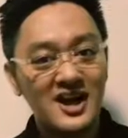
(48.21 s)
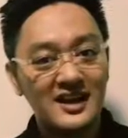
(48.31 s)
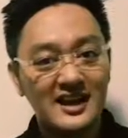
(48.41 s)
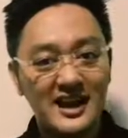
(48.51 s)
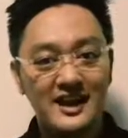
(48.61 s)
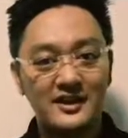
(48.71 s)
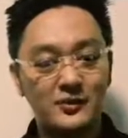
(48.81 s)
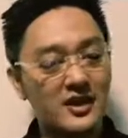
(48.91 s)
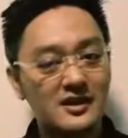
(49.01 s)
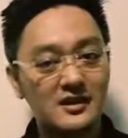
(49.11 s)
I'm John,
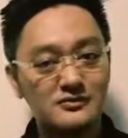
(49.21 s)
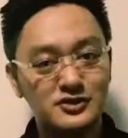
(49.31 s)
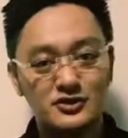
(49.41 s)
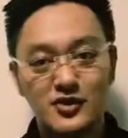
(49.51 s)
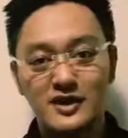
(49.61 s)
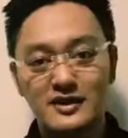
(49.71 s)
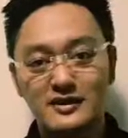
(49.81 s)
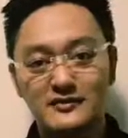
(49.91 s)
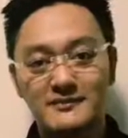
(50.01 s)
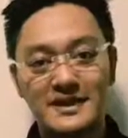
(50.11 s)
and welcome to the
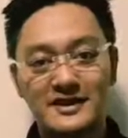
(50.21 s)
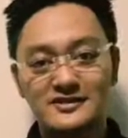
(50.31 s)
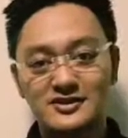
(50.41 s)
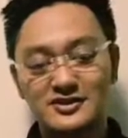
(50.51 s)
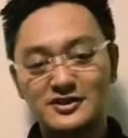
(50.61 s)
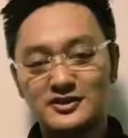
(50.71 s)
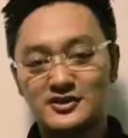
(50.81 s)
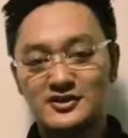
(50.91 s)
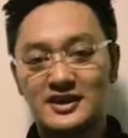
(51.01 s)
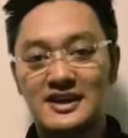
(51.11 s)
Chronicle of Medical
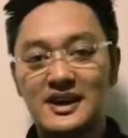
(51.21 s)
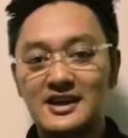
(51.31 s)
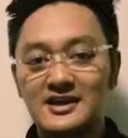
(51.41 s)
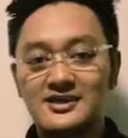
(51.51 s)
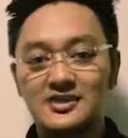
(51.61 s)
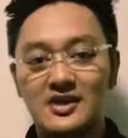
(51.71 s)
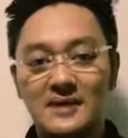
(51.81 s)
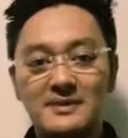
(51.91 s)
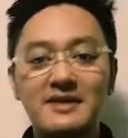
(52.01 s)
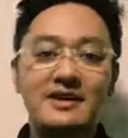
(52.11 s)
Surgical Nursing.
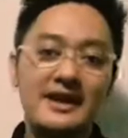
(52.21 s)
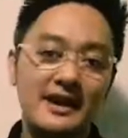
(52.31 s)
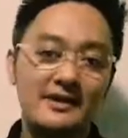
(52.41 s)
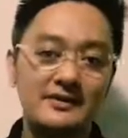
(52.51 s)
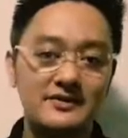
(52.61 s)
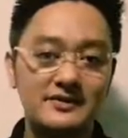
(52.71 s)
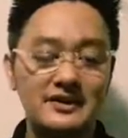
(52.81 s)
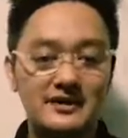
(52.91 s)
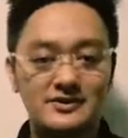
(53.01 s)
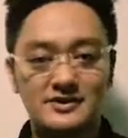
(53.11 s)
So, I'm here again
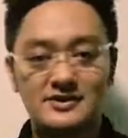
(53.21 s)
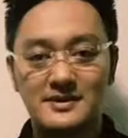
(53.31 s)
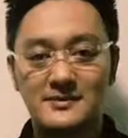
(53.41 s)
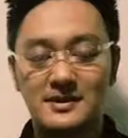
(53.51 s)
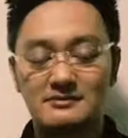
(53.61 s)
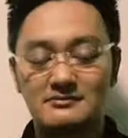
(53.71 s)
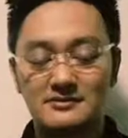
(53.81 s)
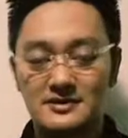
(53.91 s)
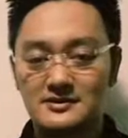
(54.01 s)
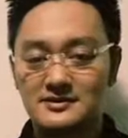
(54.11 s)
giving lectures
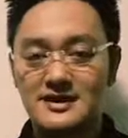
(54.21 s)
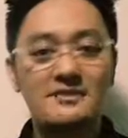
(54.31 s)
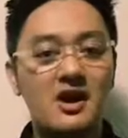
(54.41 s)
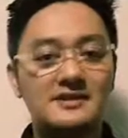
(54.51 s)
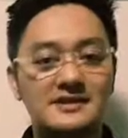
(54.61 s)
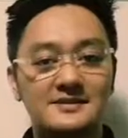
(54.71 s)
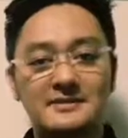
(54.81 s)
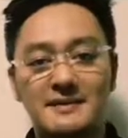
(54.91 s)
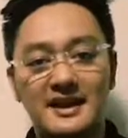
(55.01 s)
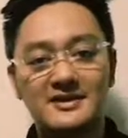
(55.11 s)
about some
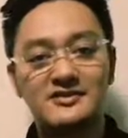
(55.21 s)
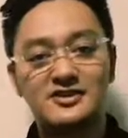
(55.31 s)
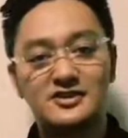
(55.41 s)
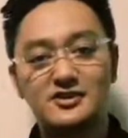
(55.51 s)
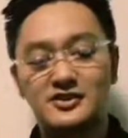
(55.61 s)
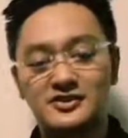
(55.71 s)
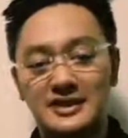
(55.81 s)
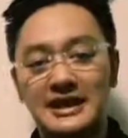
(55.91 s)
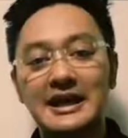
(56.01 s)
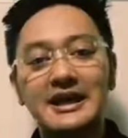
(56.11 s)
concepts in medical surgical
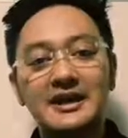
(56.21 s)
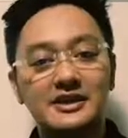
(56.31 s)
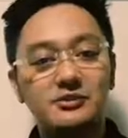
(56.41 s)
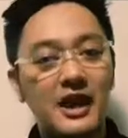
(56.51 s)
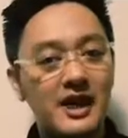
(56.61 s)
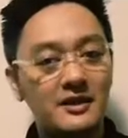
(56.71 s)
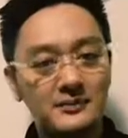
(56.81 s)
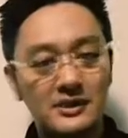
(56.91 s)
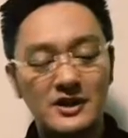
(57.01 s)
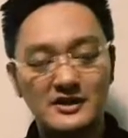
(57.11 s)
nursing that will
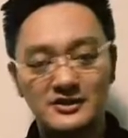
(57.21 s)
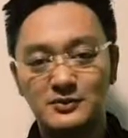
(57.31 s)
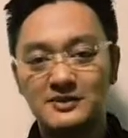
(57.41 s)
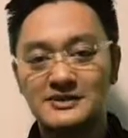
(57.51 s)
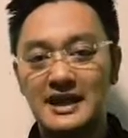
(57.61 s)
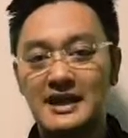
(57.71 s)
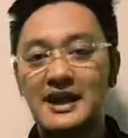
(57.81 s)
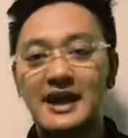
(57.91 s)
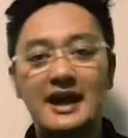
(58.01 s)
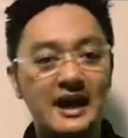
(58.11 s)
help you as you will
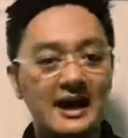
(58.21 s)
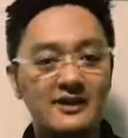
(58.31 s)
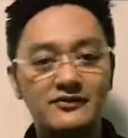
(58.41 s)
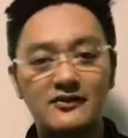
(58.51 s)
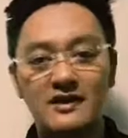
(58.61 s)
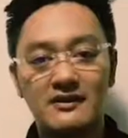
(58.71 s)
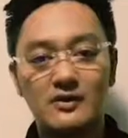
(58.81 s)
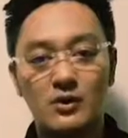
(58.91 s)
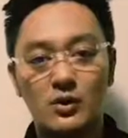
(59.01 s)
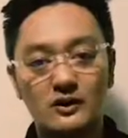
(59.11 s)
take any
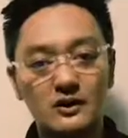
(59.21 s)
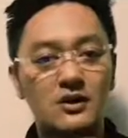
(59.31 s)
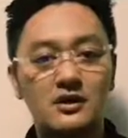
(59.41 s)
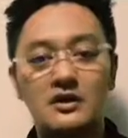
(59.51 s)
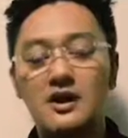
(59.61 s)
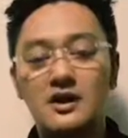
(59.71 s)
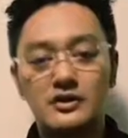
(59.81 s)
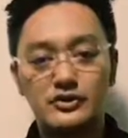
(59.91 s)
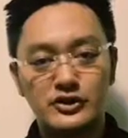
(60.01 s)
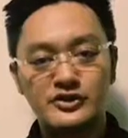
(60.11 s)
foreign or
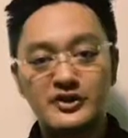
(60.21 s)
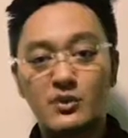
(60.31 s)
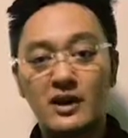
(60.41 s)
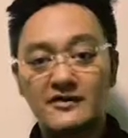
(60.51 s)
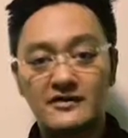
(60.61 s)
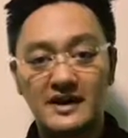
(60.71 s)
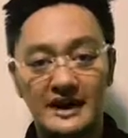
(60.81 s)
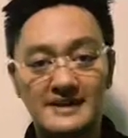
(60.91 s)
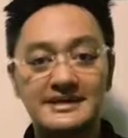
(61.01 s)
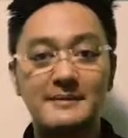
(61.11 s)
local nursing
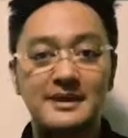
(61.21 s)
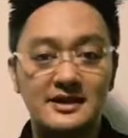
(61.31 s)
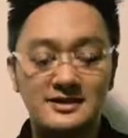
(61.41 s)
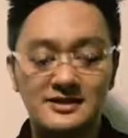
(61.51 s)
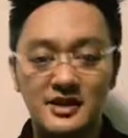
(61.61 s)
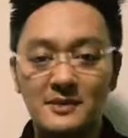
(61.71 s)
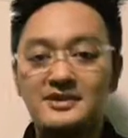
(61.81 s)
qualifying examination.